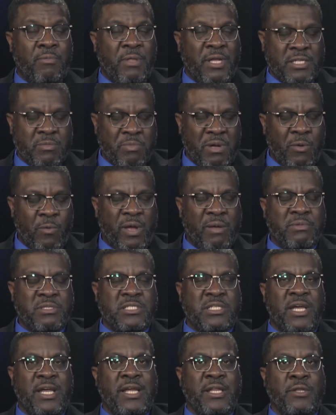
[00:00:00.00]
That's my
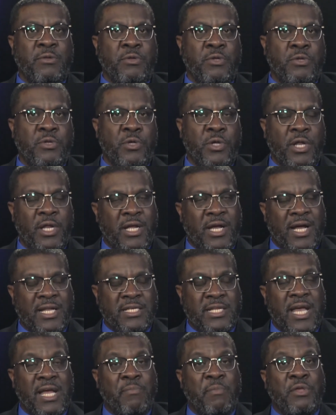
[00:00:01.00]
website, and you can
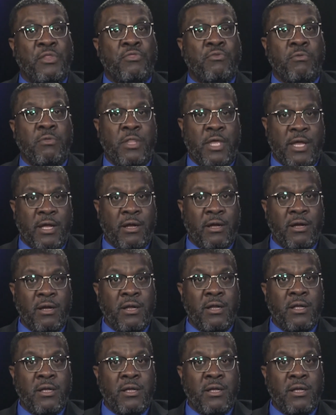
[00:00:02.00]
contact me through there.